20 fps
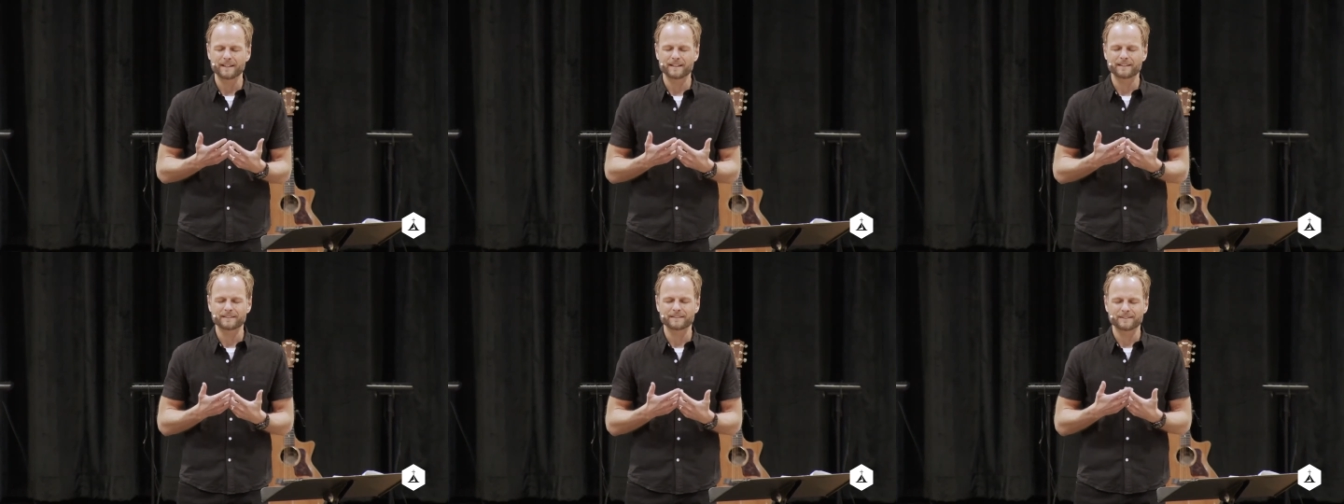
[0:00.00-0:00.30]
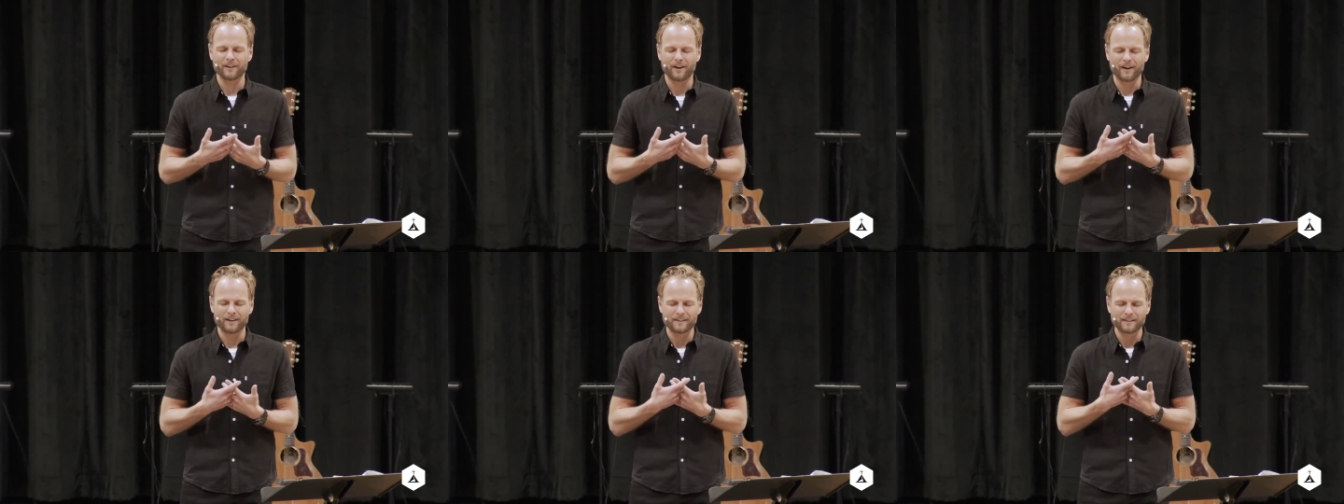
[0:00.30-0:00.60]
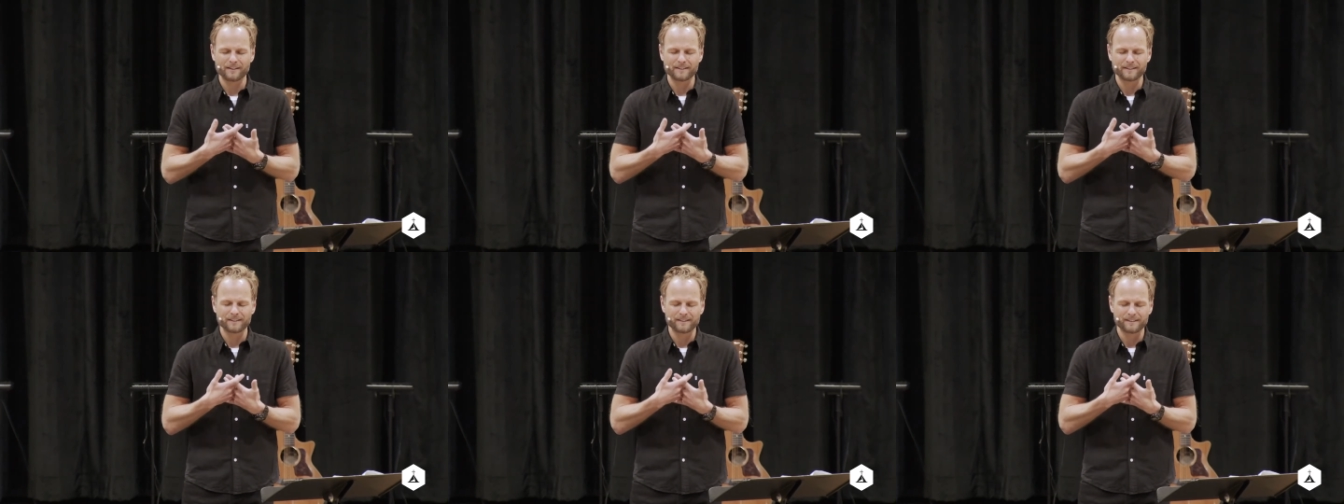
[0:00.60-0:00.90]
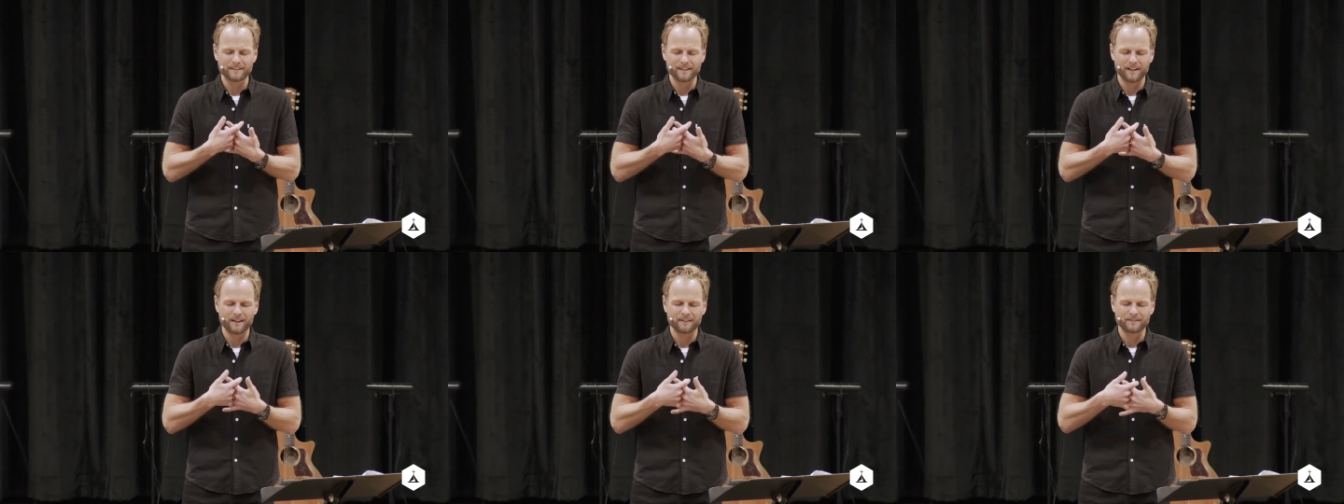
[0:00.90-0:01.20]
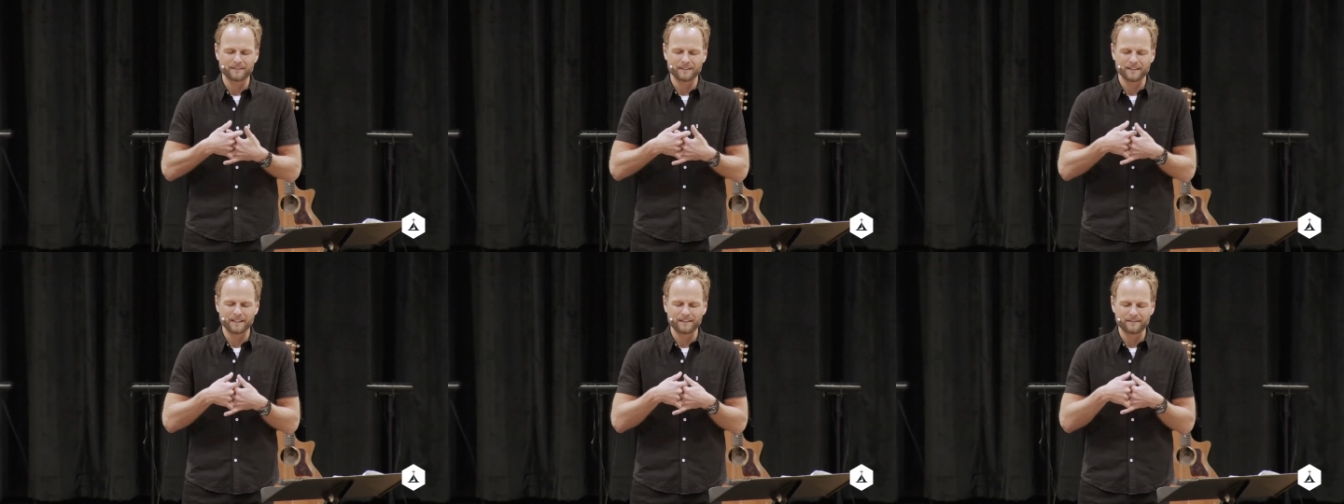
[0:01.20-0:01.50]
and daughters of
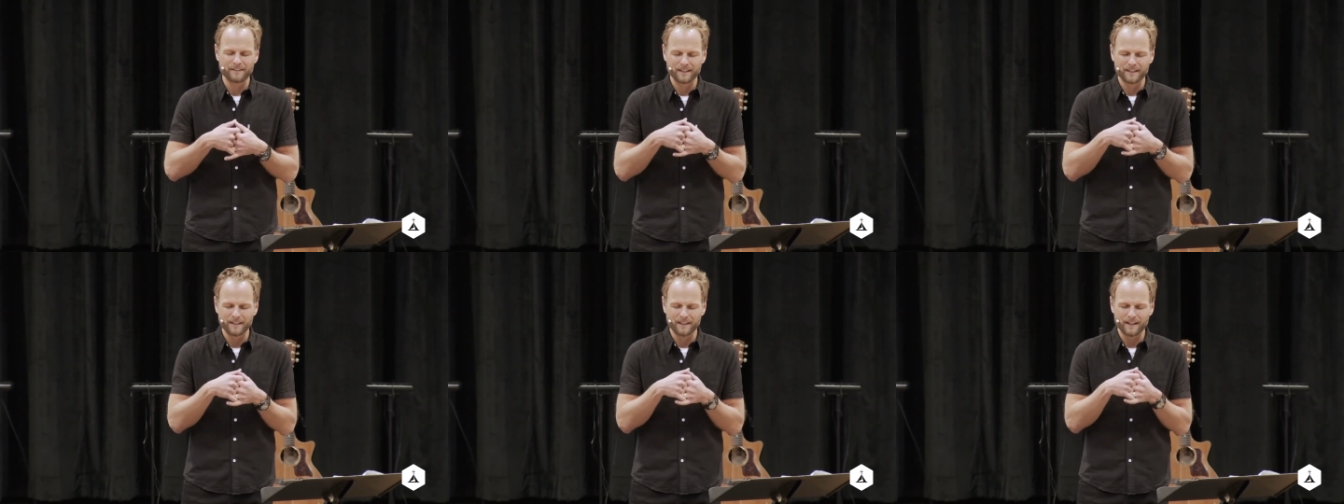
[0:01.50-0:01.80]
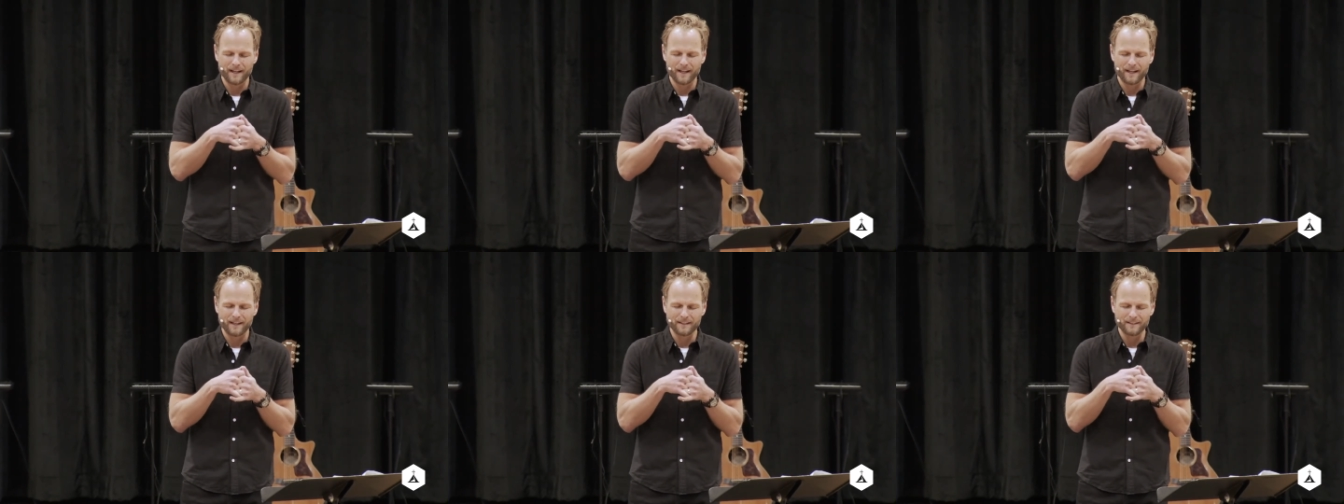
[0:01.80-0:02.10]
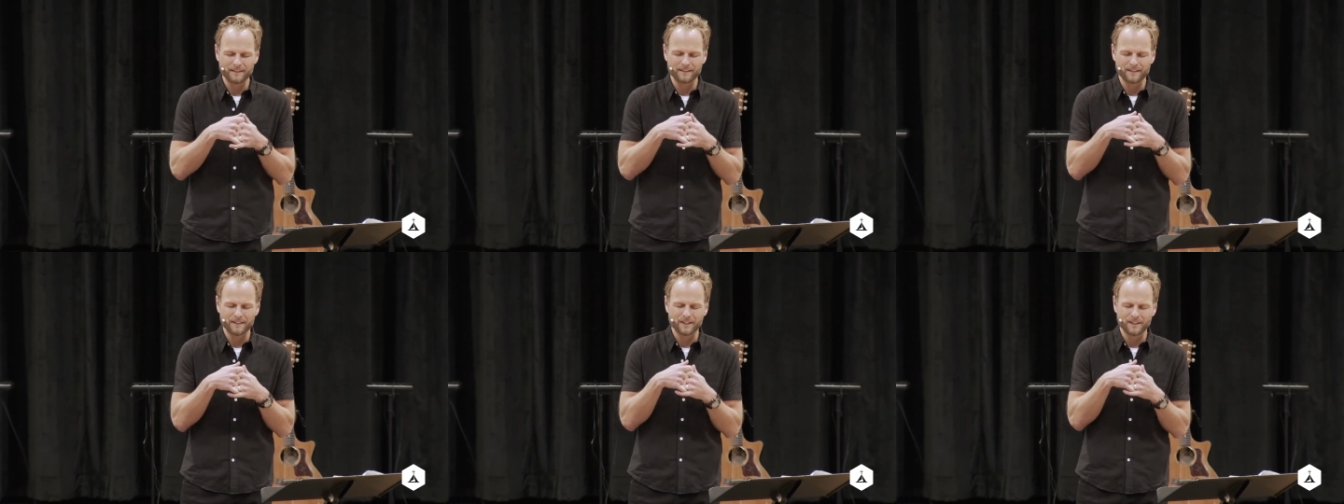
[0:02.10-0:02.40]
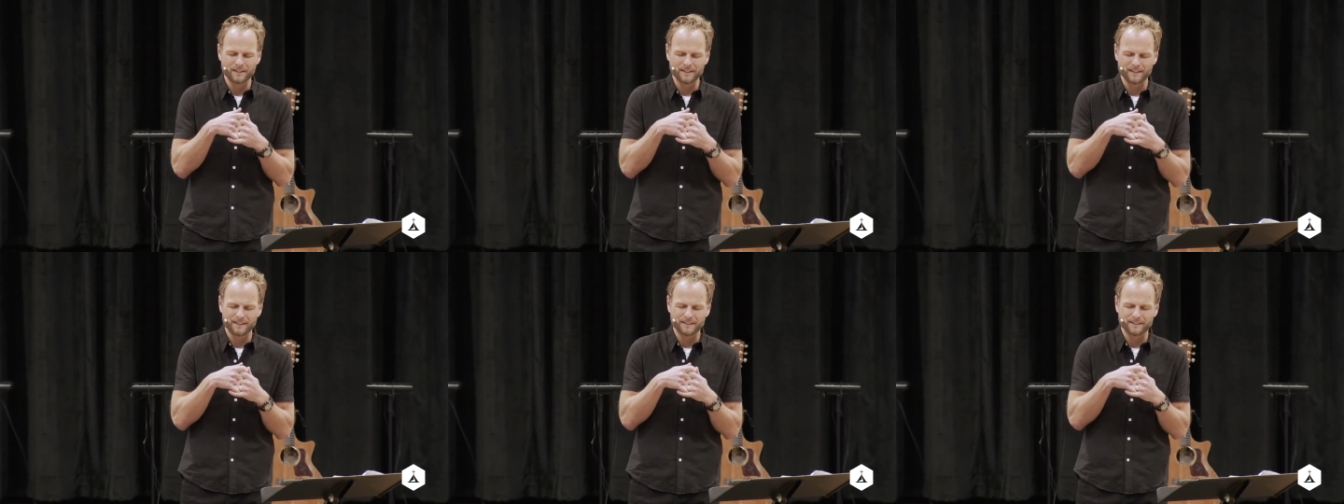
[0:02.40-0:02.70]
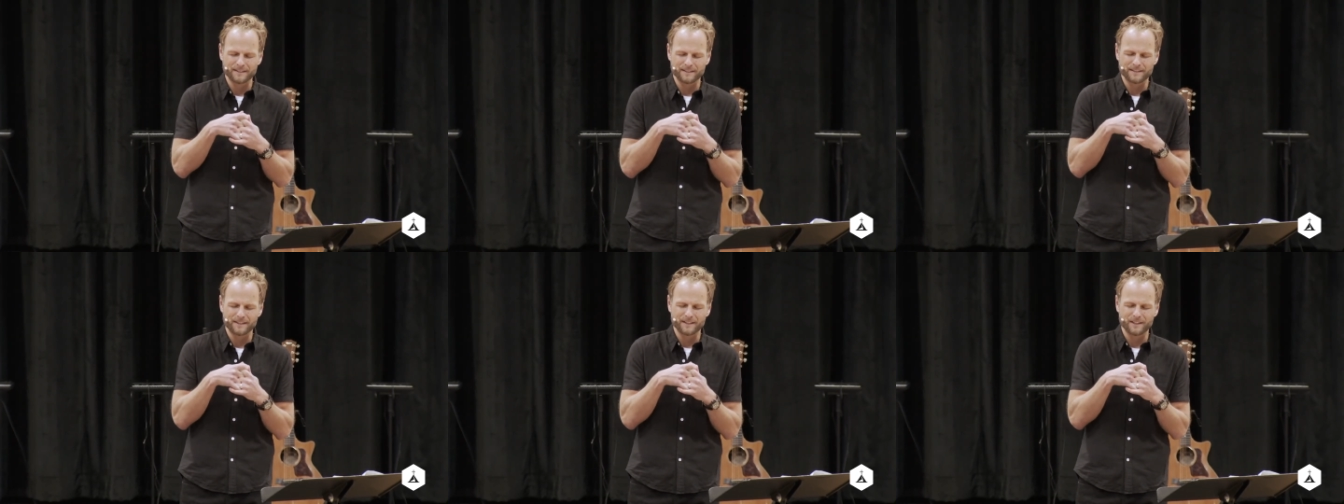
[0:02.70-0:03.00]
the living God, the goodness, the